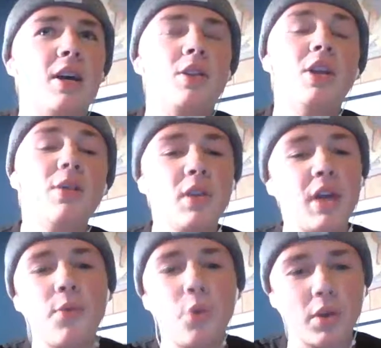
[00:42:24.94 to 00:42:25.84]
live a
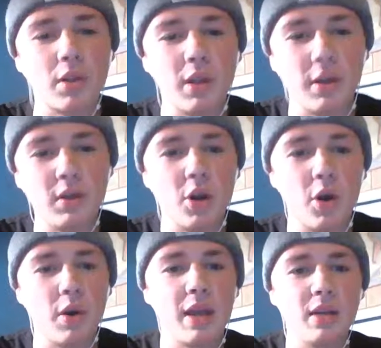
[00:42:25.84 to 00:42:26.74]
life worth living, you know,
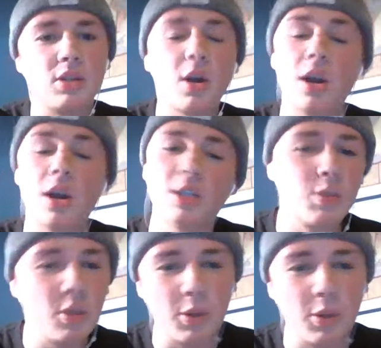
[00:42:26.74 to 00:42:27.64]
and talk to as
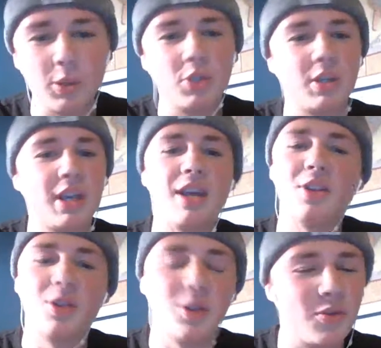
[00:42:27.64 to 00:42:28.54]
many people as you can and
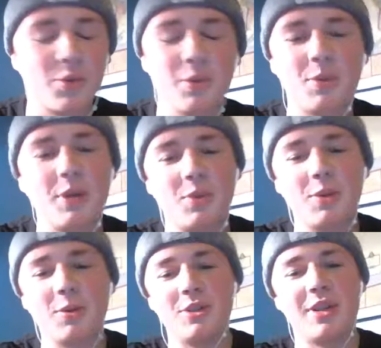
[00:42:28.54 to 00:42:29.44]
learn from as many
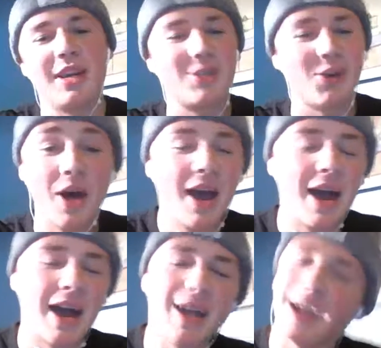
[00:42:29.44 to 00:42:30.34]
people as you can. So
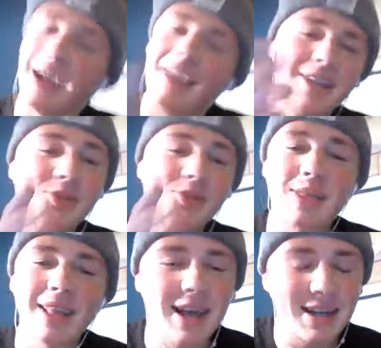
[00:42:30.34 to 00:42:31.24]
I didn't expect
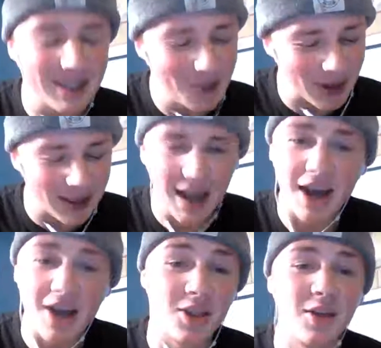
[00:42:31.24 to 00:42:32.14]
that last thing, but yeah,
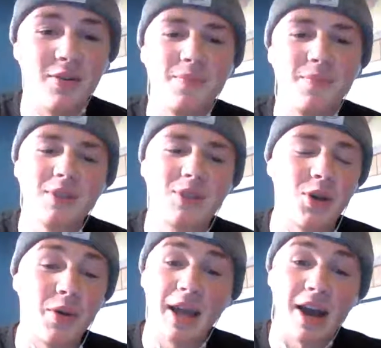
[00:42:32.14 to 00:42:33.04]
I love it.
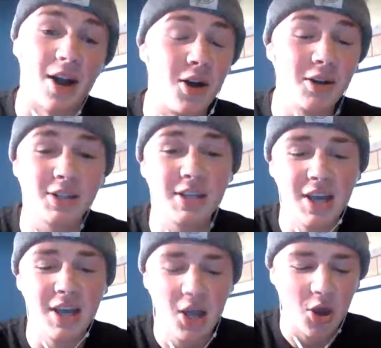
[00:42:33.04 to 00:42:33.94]
So yeah, honestly,
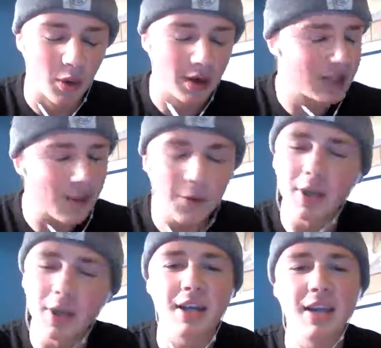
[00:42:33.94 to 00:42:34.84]
we're definitely going
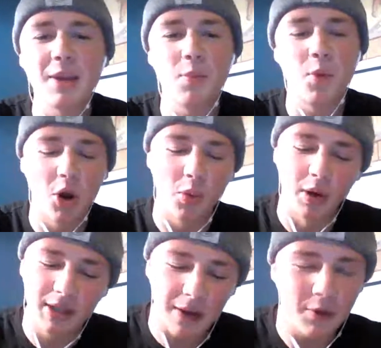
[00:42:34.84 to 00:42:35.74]
to connect more. We're
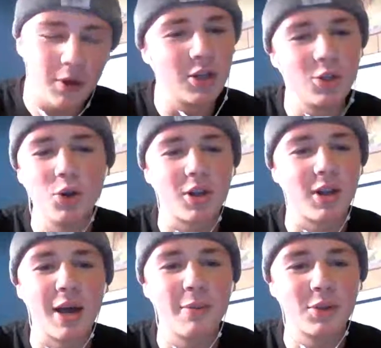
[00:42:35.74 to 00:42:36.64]
definitely going to do a
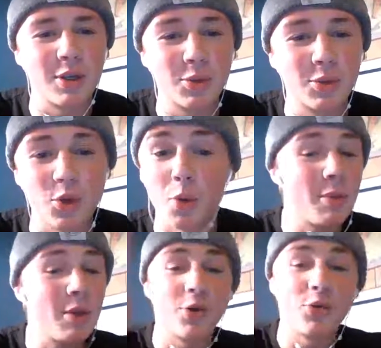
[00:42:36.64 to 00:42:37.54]
collab of some sort. Maybe
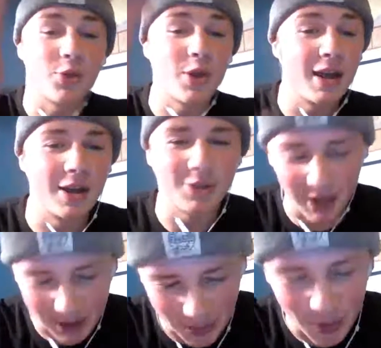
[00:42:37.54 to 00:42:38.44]
I'll fly out to
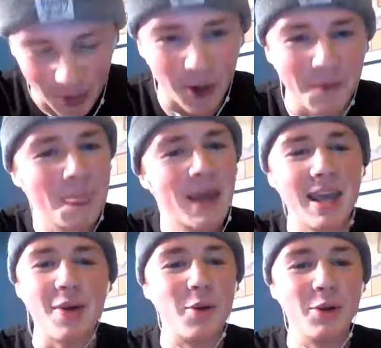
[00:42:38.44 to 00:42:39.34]
Luxembourg
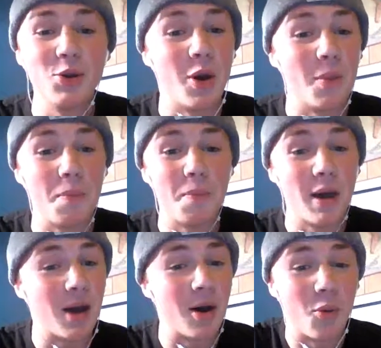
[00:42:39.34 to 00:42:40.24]
and we'll do
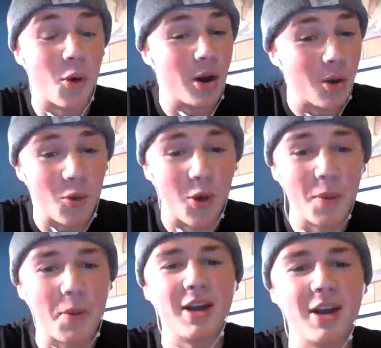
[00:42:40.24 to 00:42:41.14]
a one-on-one
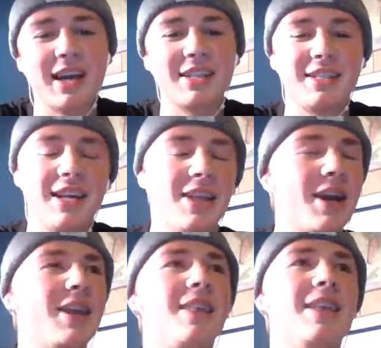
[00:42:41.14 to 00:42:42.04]
podcast together. I
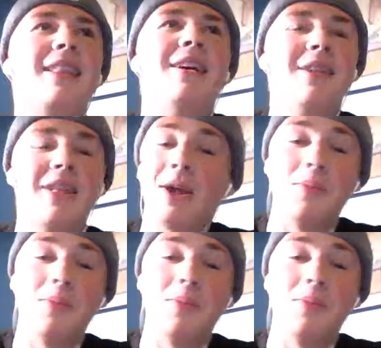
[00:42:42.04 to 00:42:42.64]
think that'd be